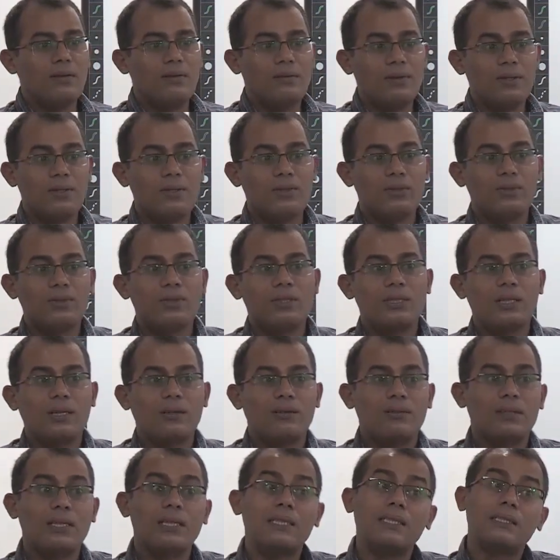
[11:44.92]
We don't have,
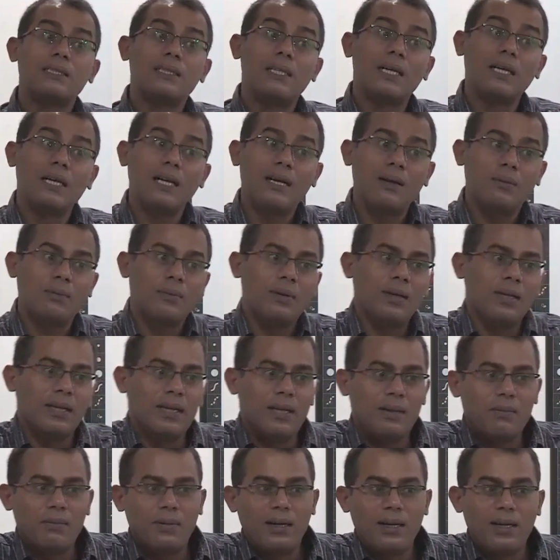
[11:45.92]
that is Ganga plain.
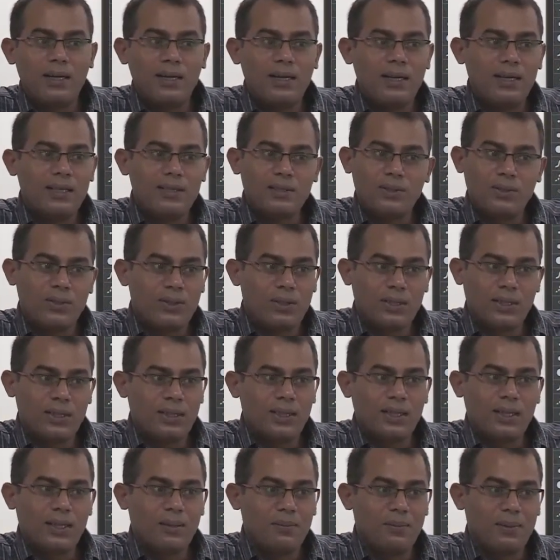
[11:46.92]
Himalaya is not
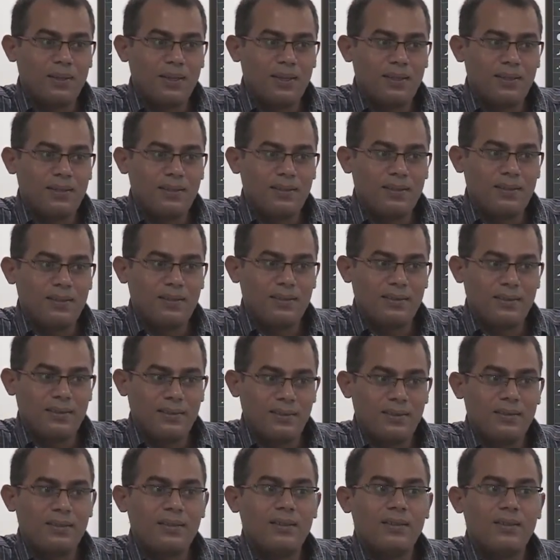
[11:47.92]
Ganga plain.
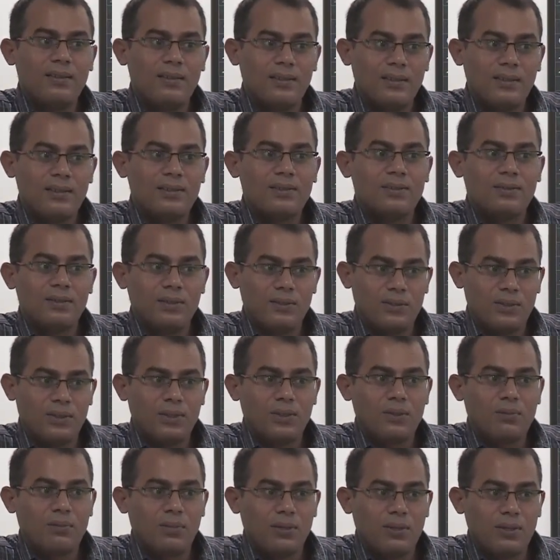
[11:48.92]
So when you
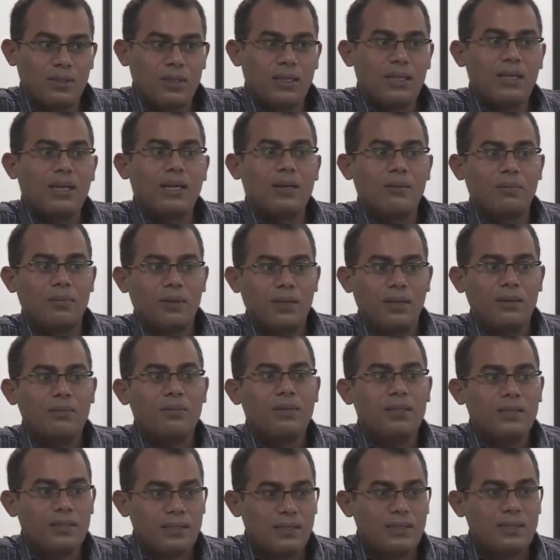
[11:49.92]
talk about Ganga plain
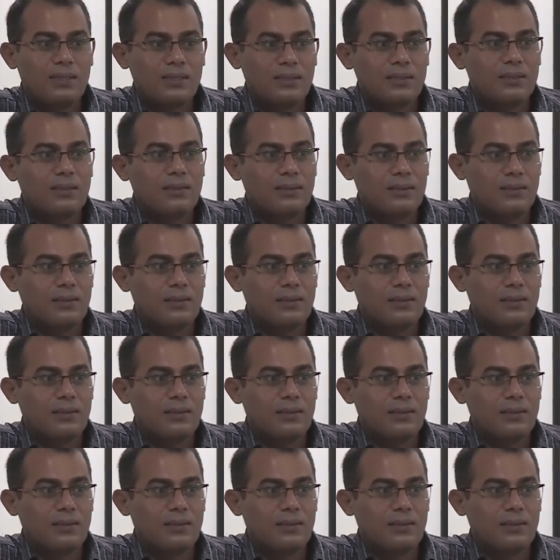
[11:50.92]
means it is.